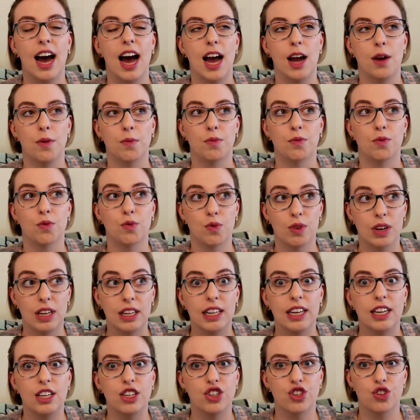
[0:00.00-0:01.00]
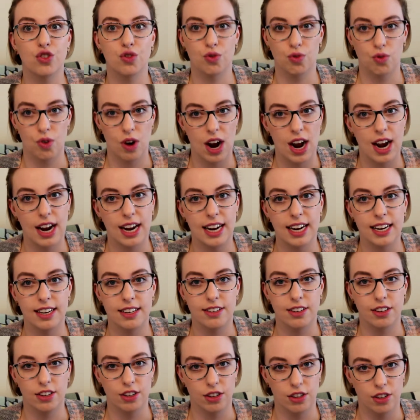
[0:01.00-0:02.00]
I'm really
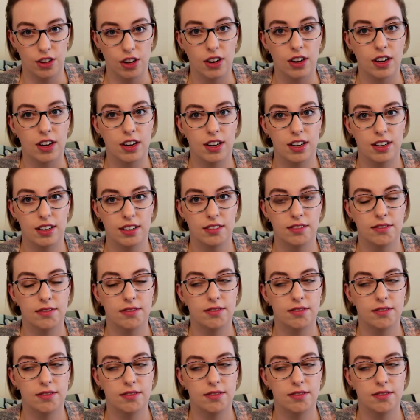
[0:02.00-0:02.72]
trying to look